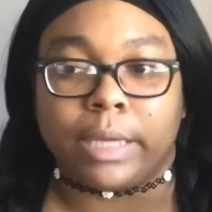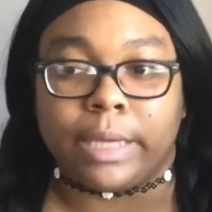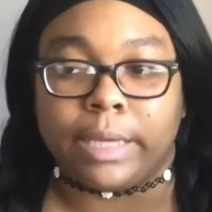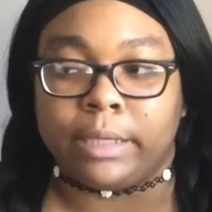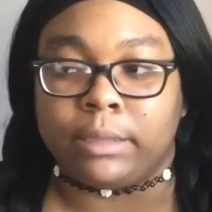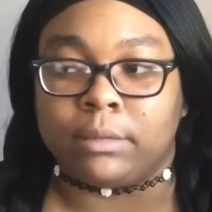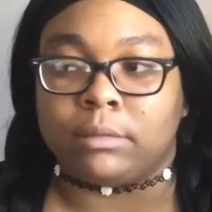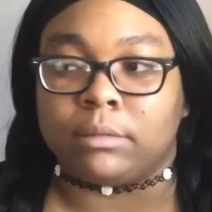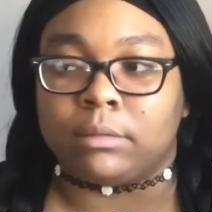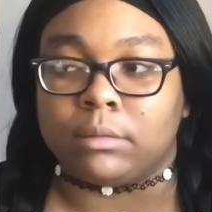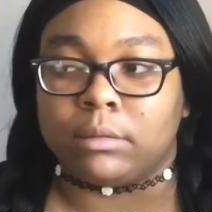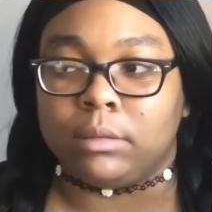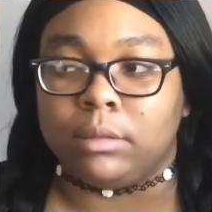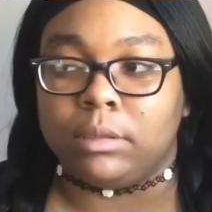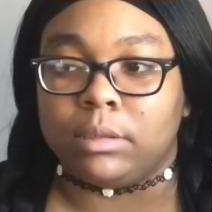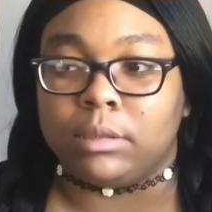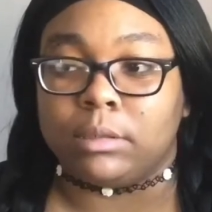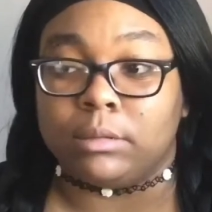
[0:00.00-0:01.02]
it. And
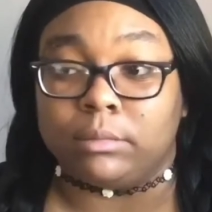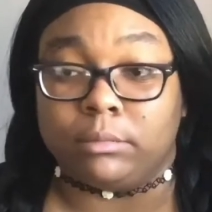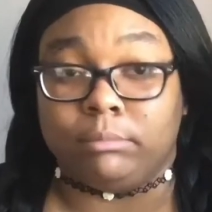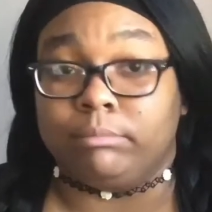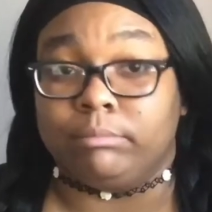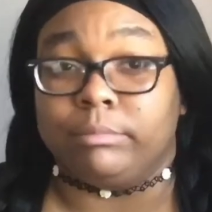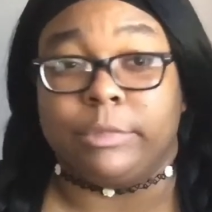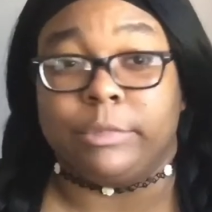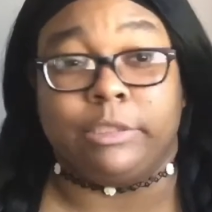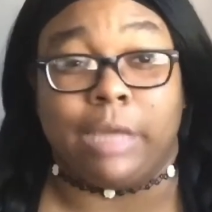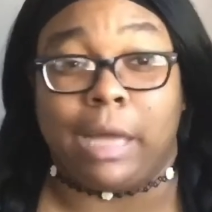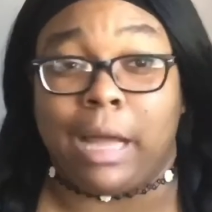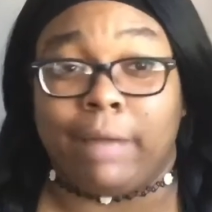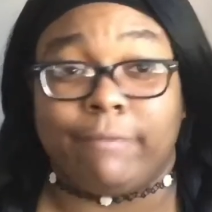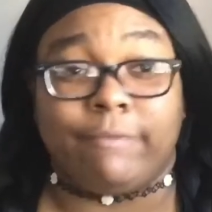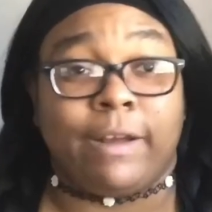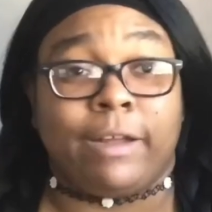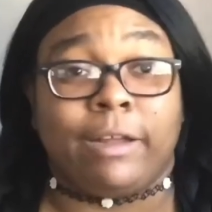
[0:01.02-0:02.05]

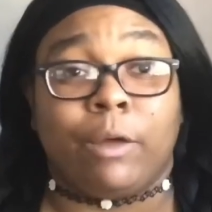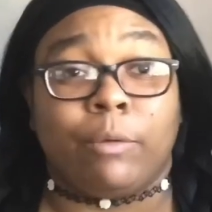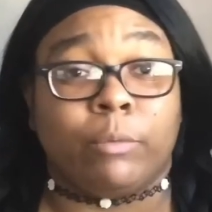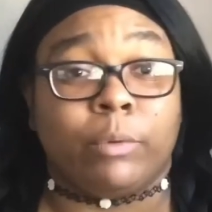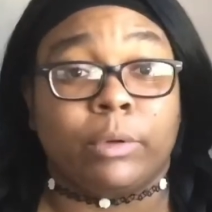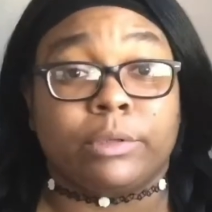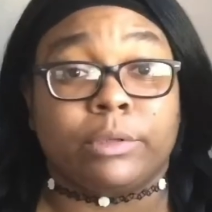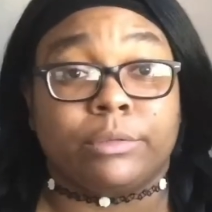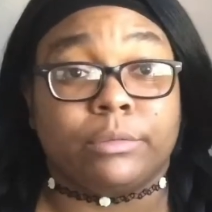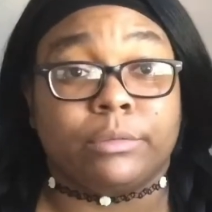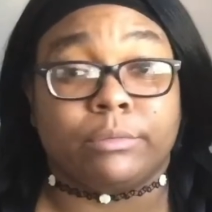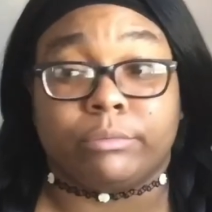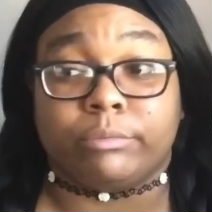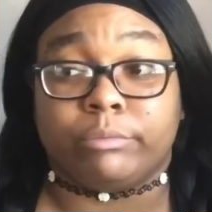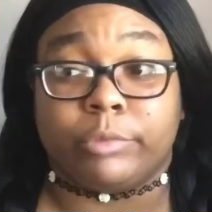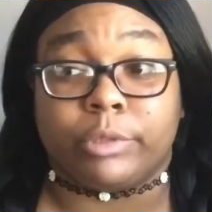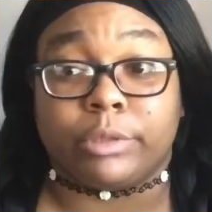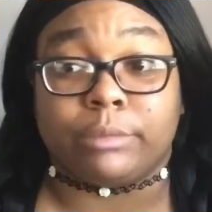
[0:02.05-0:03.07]
I found out what
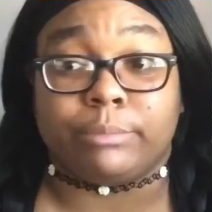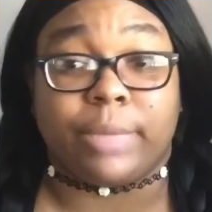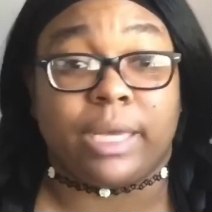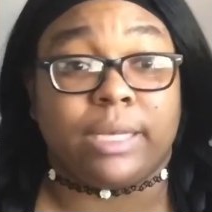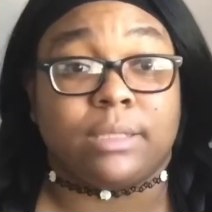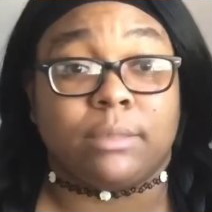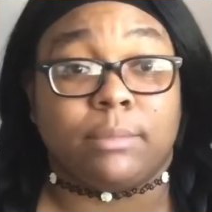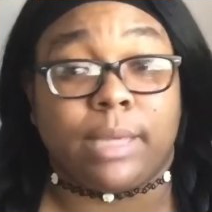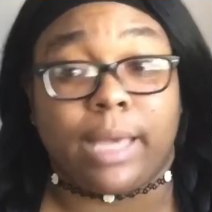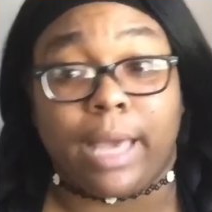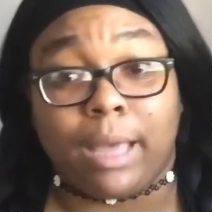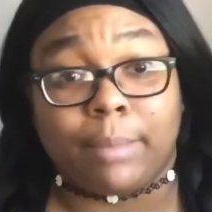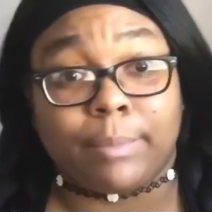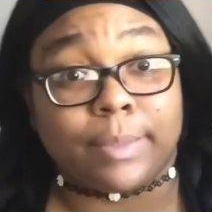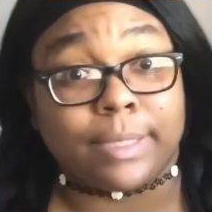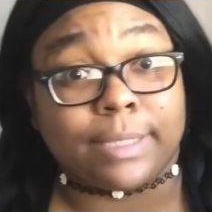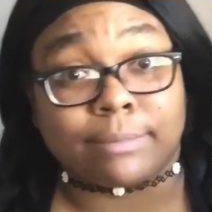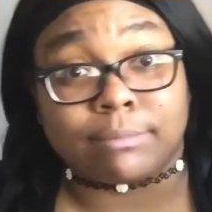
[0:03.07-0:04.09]
what makes me
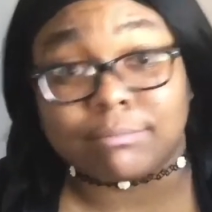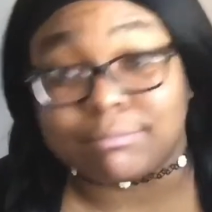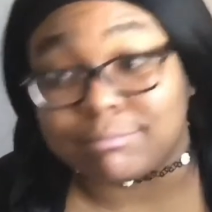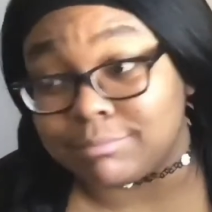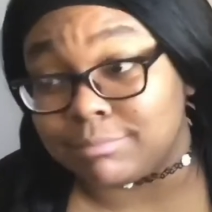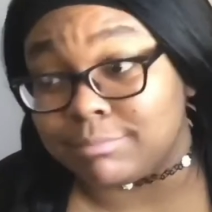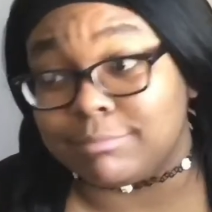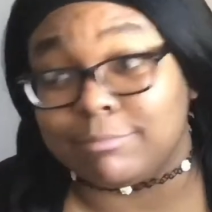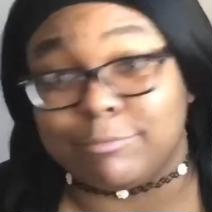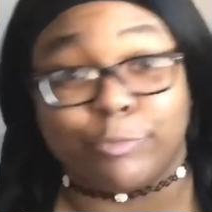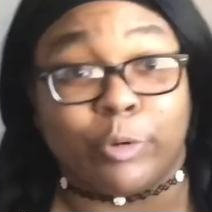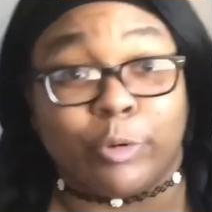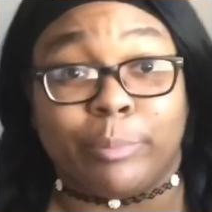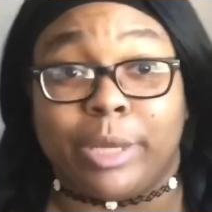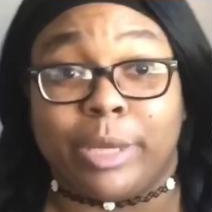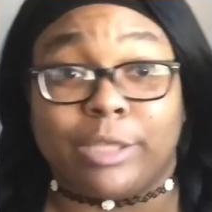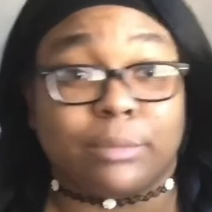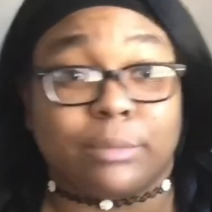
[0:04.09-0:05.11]
happy,
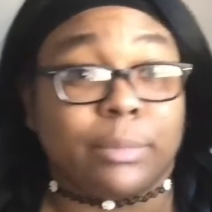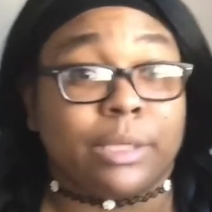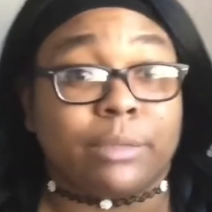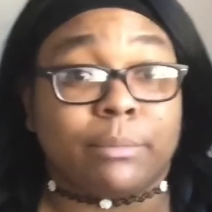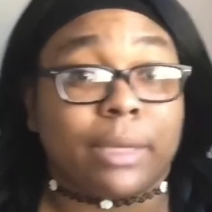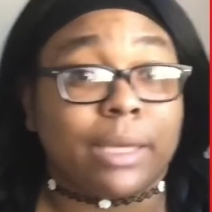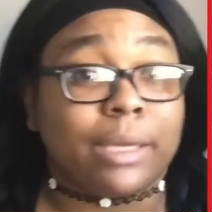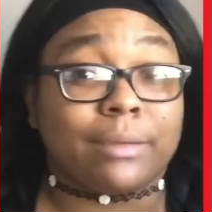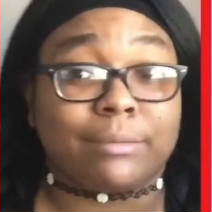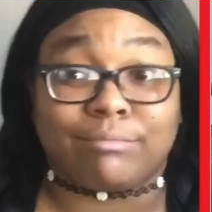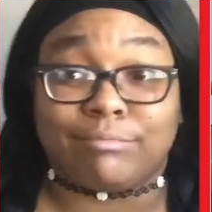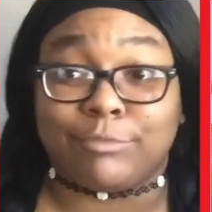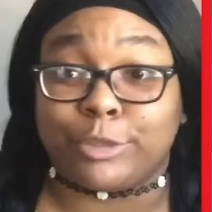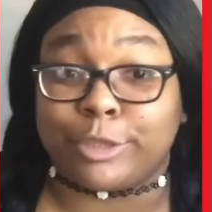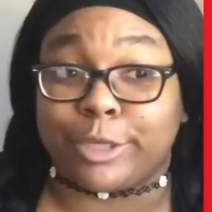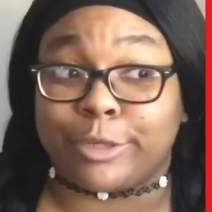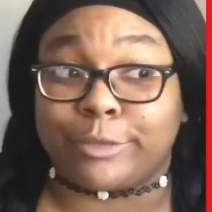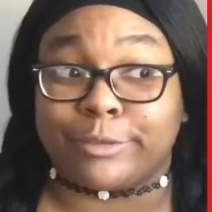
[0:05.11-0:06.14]
what makes me me.
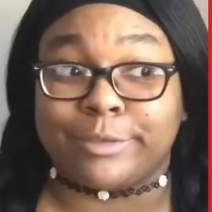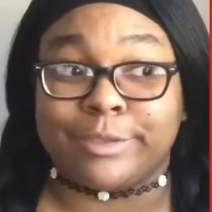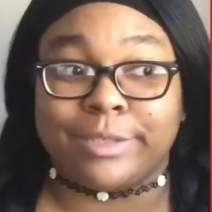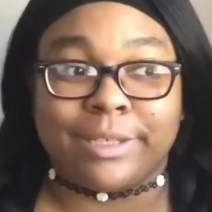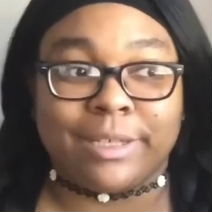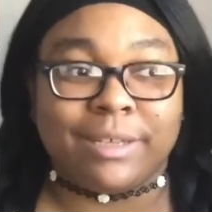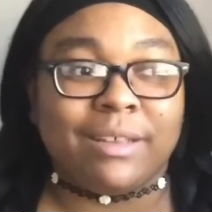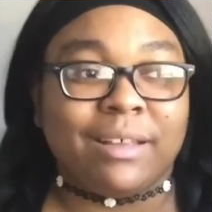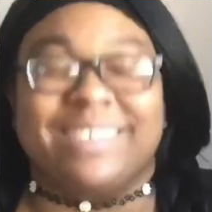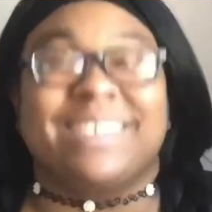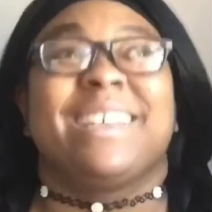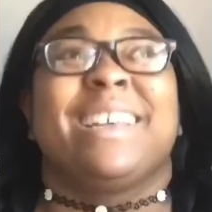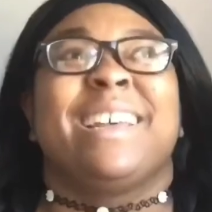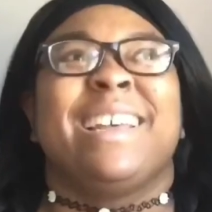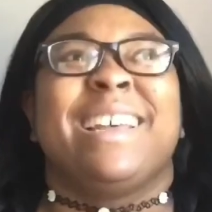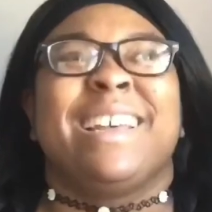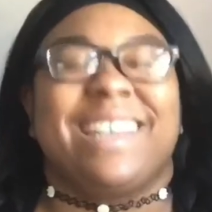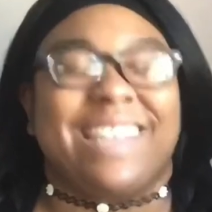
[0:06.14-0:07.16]
You know,
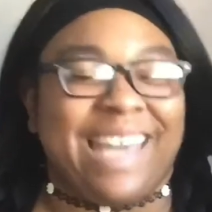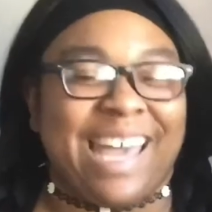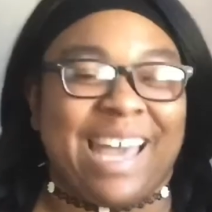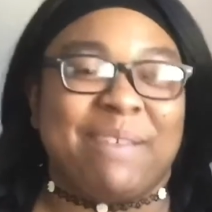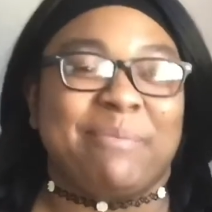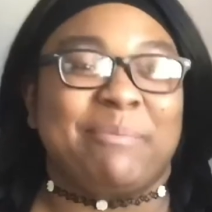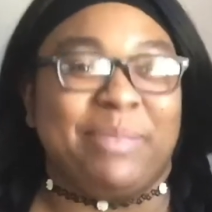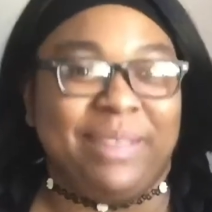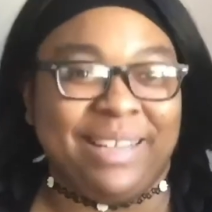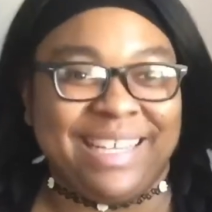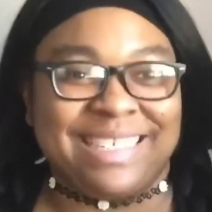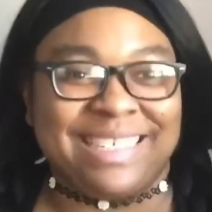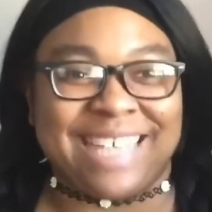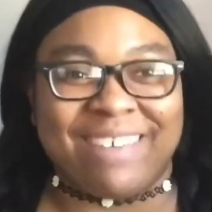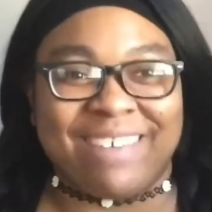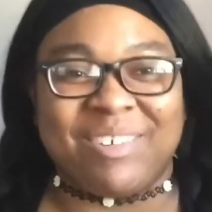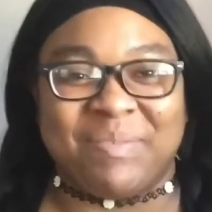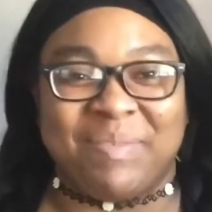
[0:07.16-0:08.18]
can't
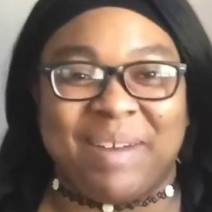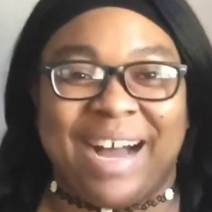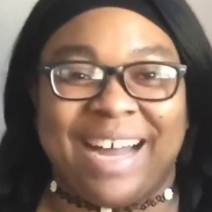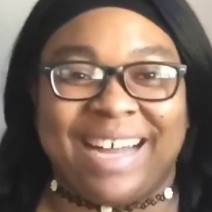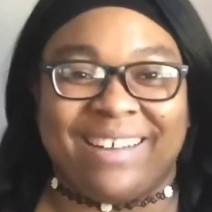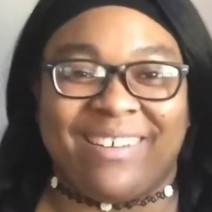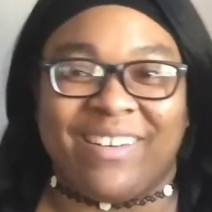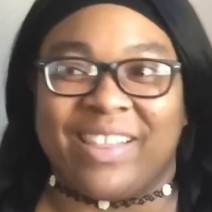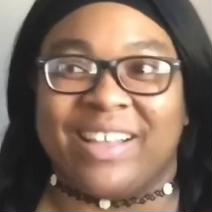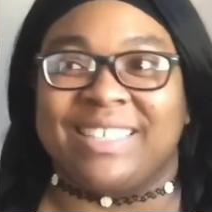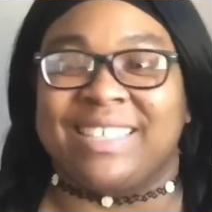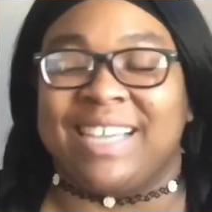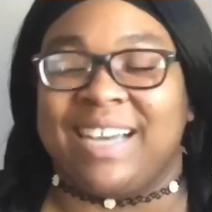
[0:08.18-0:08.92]
please everybody all the